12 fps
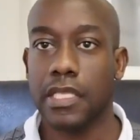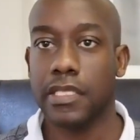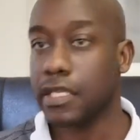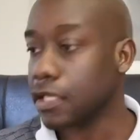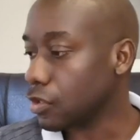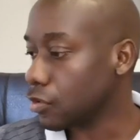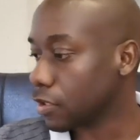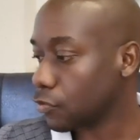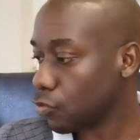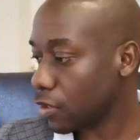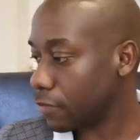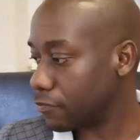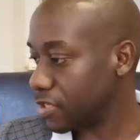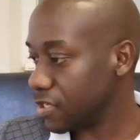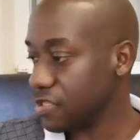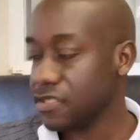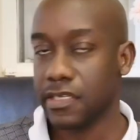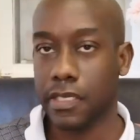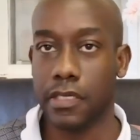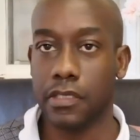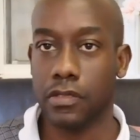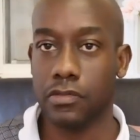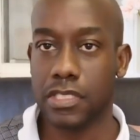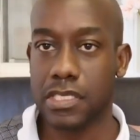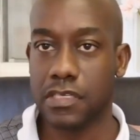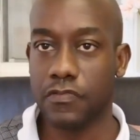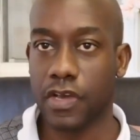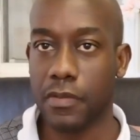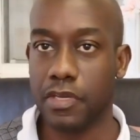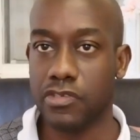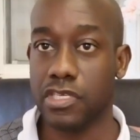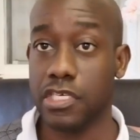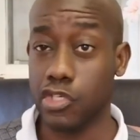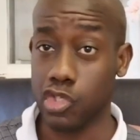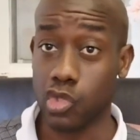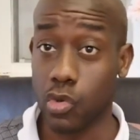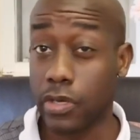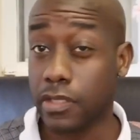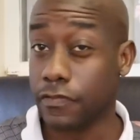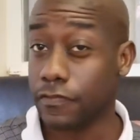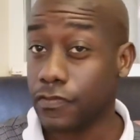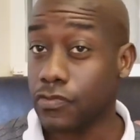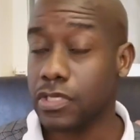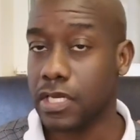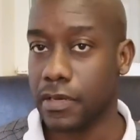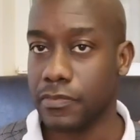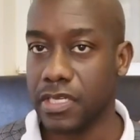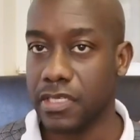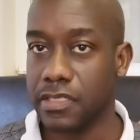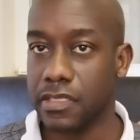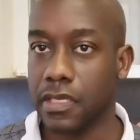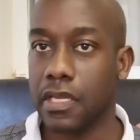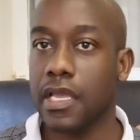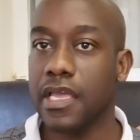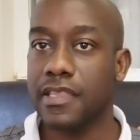then they look at what I'm eating and it looks as if I'm actually enjoying the food that I'm eating.